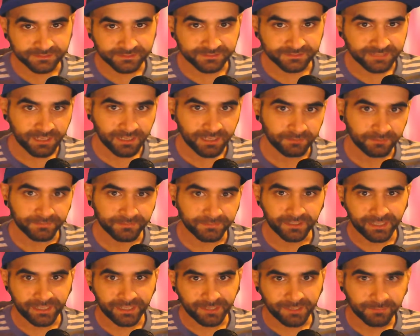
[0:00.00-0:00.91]
It's not up there
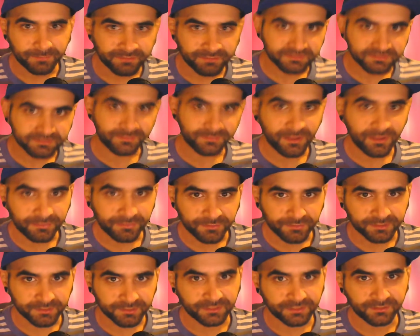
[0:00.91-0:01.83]
yet. I believe it's about
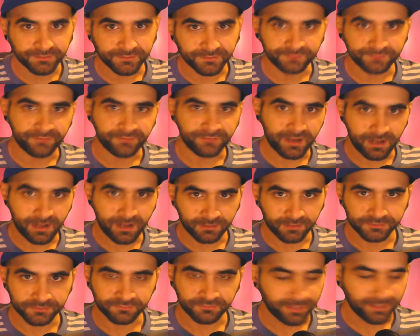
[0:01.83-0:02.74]
$30 to
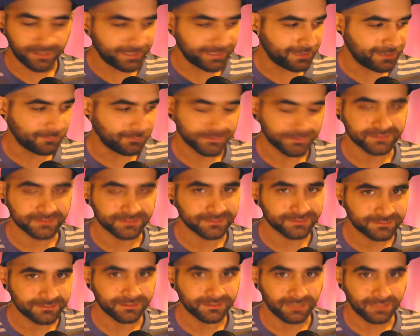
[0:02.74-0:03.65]
$35 right now, which
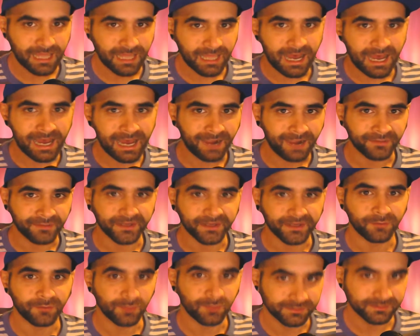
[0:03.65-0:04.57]
is a lot higher than
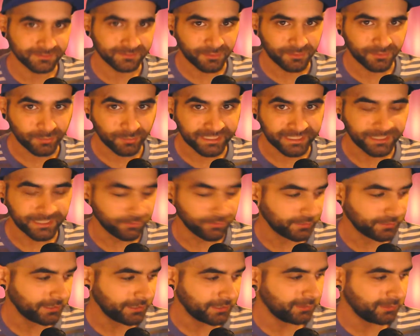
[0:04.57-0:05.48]
it was, a year
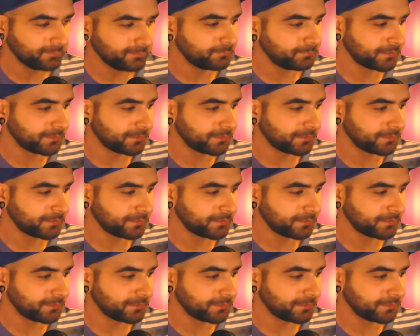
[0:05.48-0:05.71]
ago.